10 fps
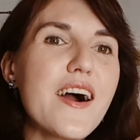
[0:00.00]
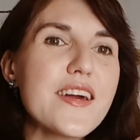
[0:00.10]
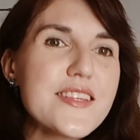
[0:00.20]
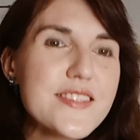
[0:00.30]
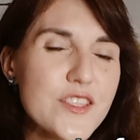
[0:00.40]

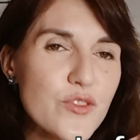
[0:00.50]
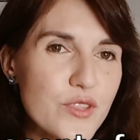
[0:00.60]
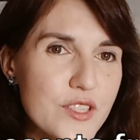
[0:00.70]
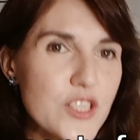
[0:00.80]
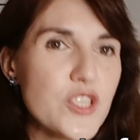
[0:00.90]
It's a
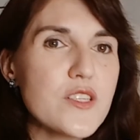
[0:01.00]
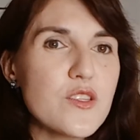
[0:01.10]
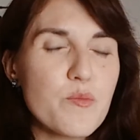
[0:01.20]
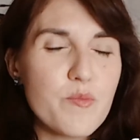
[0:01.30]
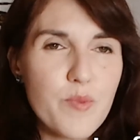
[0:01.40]
tradition
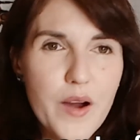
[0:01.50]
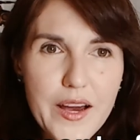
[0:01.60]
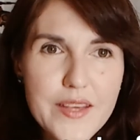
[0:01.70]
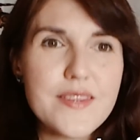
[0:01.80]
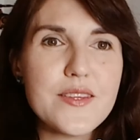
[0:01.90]
to
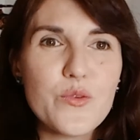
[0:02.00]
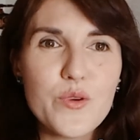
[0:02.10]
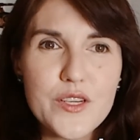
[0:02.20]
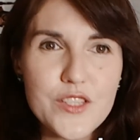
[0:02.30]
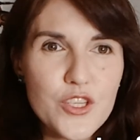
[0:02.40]
buy
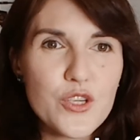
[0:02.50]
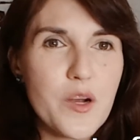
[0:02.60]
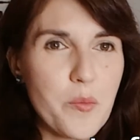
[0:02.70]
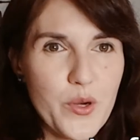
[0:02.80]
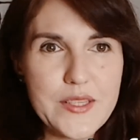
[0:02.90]
your teacher
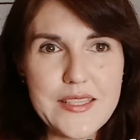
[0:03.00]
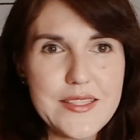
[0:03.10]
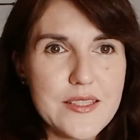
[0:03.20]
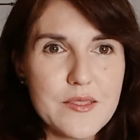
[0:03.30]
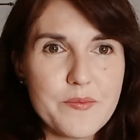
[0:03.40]
a
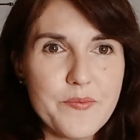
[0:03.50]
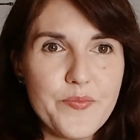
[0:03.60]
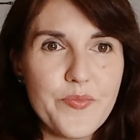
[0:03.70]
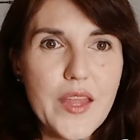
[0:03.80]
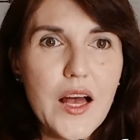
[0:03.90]
present.
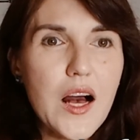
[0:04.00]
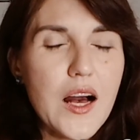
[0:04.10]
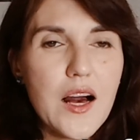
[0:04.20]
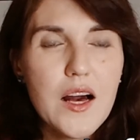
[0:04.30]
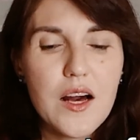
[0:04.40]

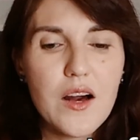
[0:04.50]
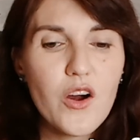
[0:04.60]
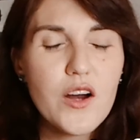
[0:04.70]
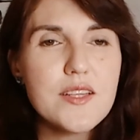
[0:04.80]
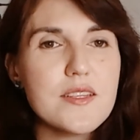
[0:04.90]

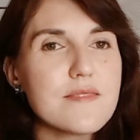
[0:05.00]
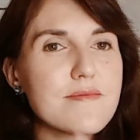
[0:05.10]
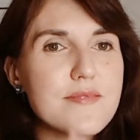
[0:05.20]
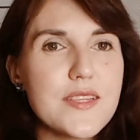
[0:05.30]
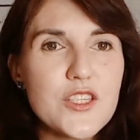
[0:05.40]
On
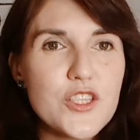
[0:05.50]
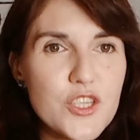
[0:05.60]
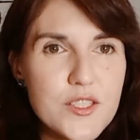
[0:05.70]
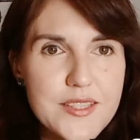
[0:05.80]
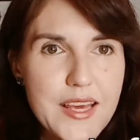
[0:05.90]
the
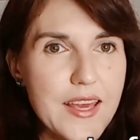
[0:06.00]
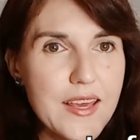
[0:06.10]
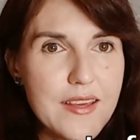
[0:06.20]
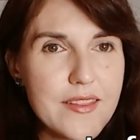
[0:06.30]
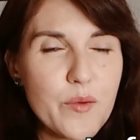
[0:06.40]
Teachers'
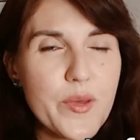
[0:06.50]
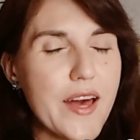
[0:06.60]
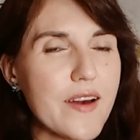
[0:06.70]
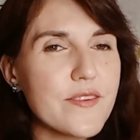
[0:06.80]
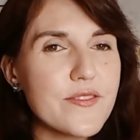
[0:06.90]
Day that we
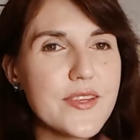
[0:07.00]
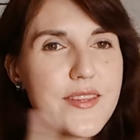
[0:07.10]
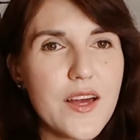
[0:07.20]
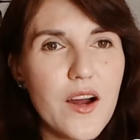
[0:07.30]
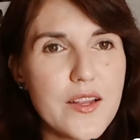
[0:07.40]
have in
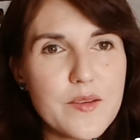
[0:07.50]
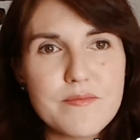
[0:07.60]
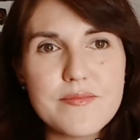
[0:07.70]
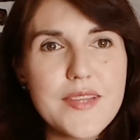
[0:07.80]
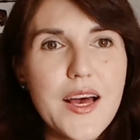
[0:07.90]
the
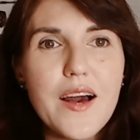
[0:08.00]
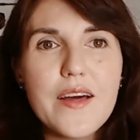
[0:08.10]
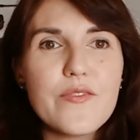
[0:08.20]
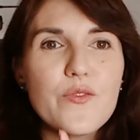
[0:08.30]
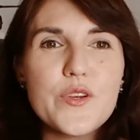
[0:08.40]
autumn,
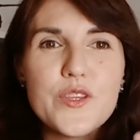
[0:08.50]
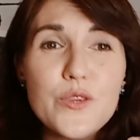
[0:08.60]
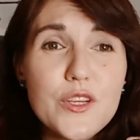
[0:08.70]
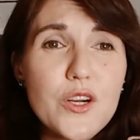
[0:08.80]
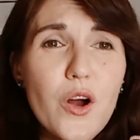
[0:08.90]
for New
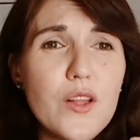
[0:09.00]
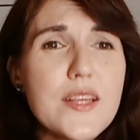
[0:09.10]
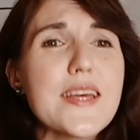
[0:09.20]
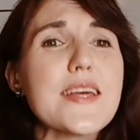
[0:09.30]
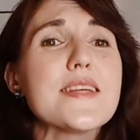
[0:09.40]
Year
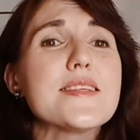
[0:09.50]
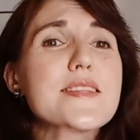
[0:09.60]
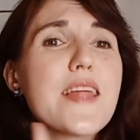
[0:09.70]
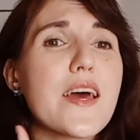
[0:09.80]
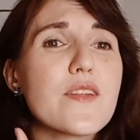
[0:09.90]
holidays,
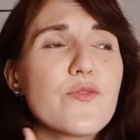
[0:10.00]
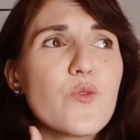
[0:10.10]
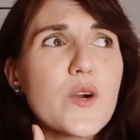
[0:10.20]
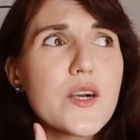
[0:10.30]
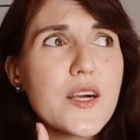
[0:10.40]
then
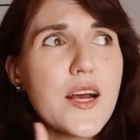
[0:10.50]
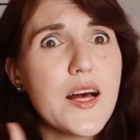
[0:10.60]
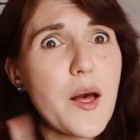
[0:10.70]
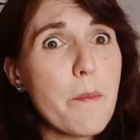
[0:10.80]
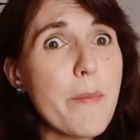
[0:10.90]
for
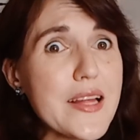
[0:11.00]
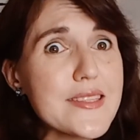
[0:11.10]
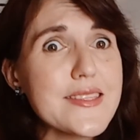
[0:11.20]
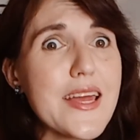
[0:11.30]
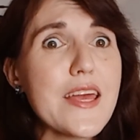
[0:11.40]

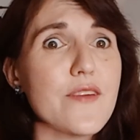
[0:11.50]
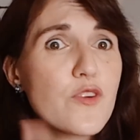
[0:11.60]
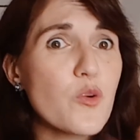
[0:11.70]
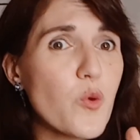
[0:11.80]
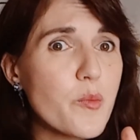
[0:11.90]
Men's Day,
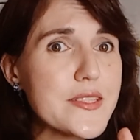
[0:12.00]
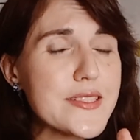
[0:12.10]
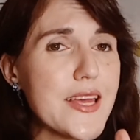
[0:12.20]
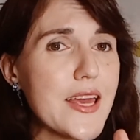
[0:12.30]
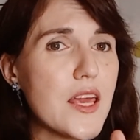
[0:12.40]
for Women's
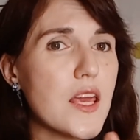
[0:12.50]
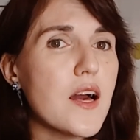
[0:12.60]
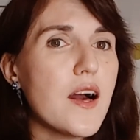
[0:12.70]
Day,